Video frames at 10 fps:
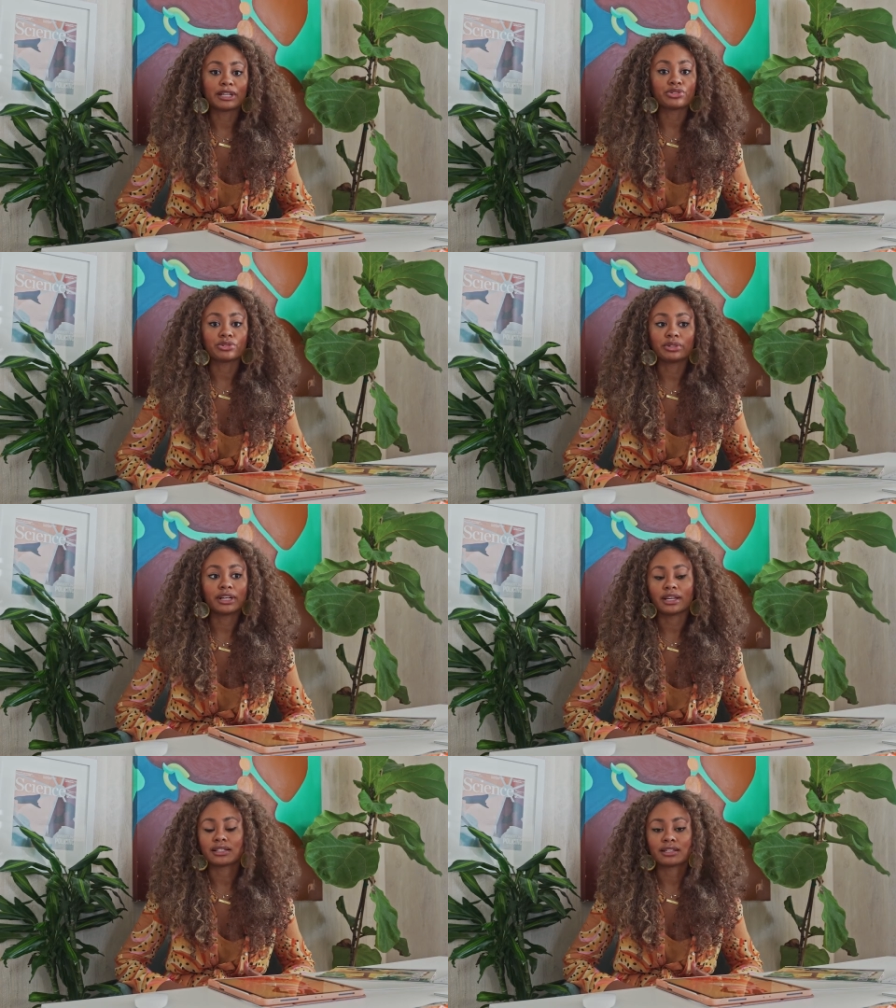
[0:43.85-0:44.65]

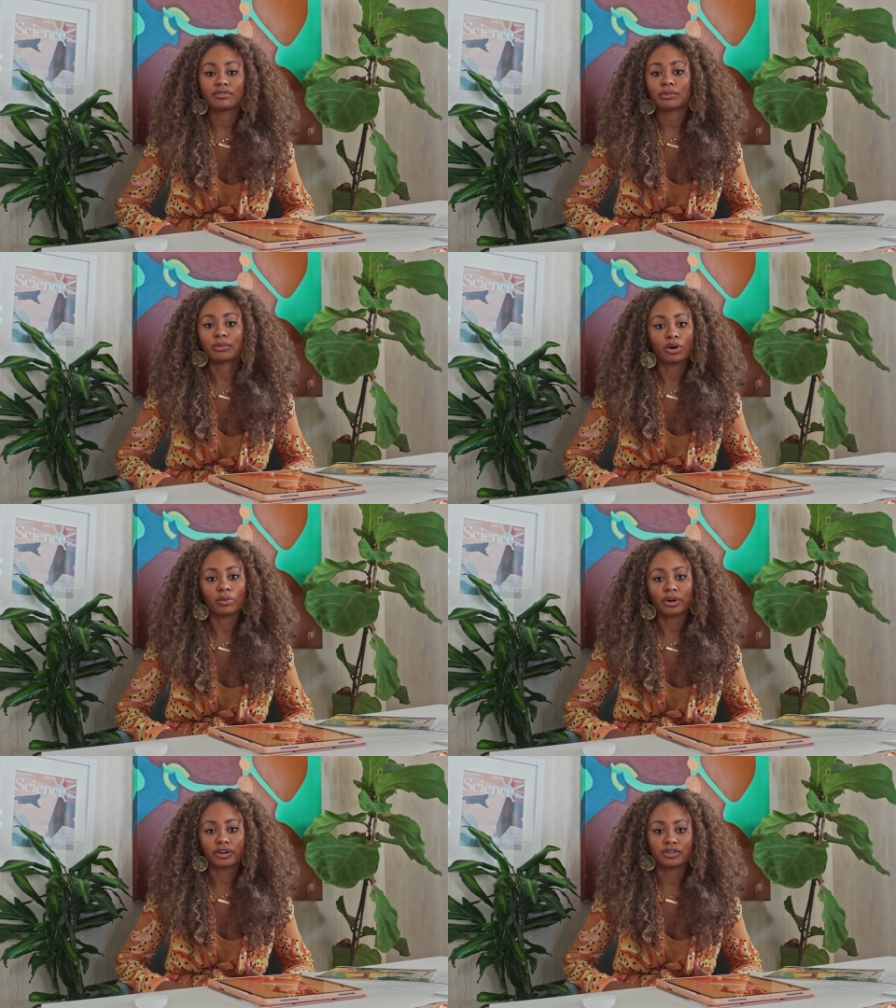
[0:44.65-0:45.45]
students and from
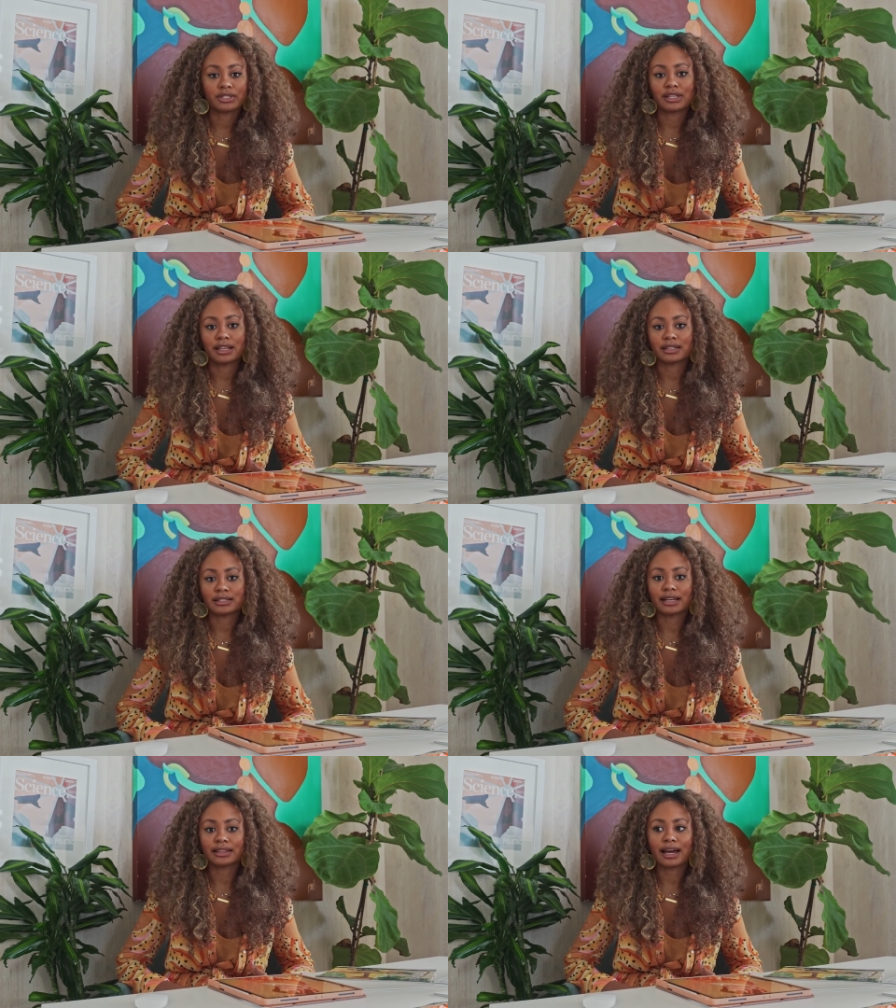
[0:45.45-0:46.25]
coworkers and things
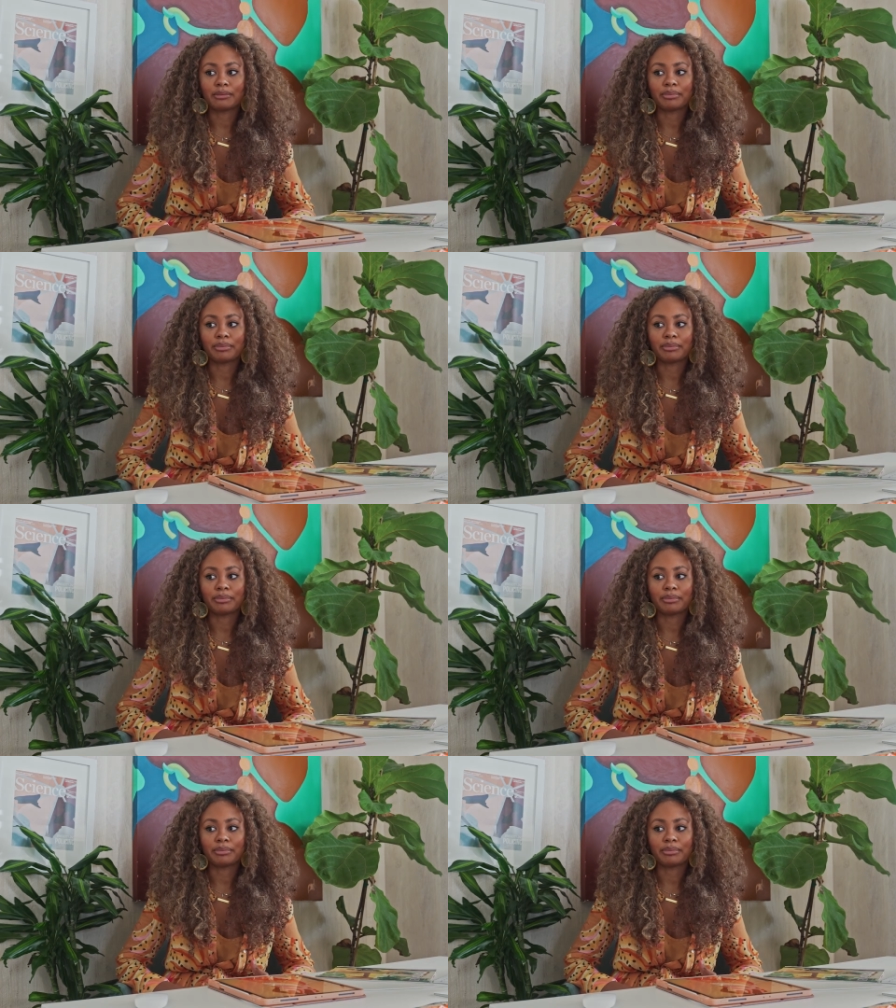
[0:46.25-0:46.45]
like that.